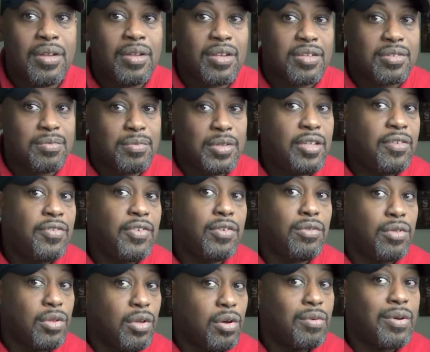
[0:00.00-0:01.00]
Because many of you
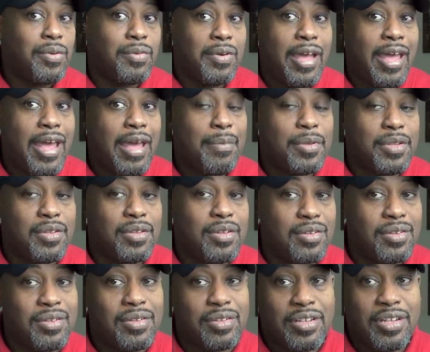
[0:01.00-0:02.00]
know what will happen.
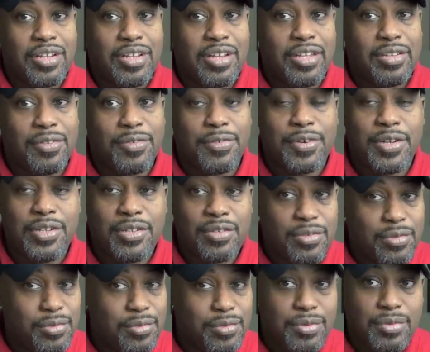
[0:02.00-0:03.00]
Like I had a friend
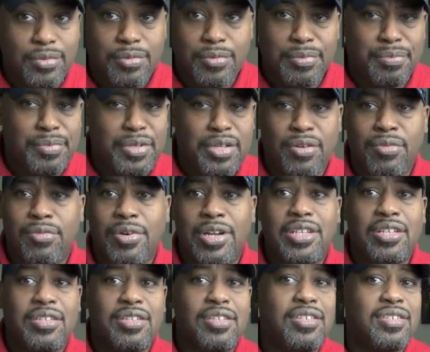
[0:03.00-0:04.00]
who, who would be
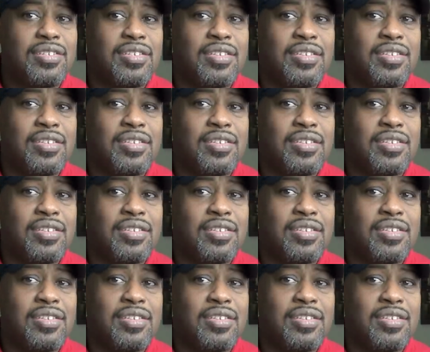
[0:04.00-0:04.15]
great at this.